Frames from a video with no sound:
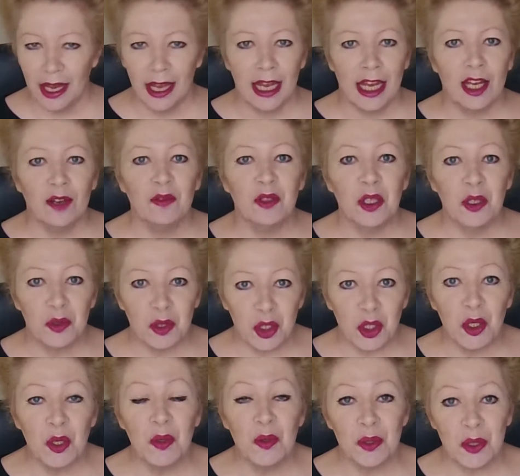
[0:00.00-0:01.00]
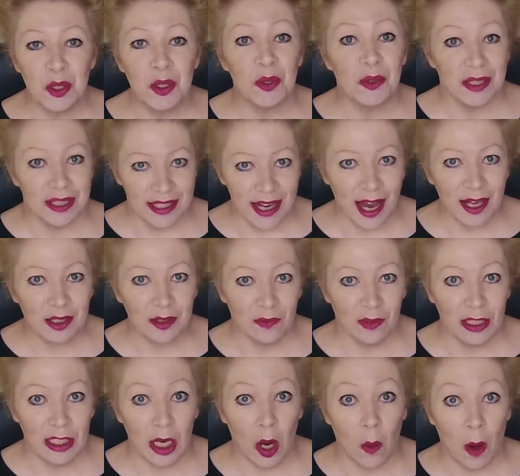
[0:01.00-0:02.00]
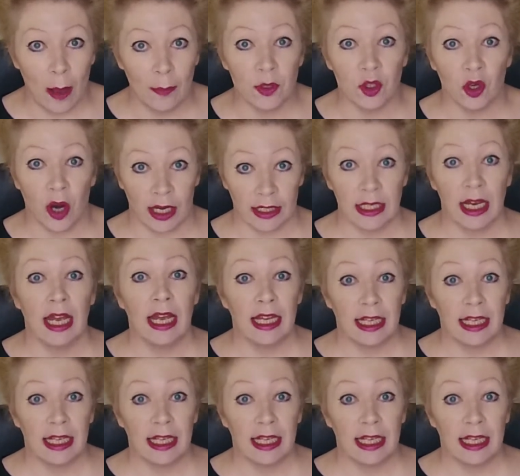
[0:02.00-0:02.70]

if you choose to conduct a video abstract,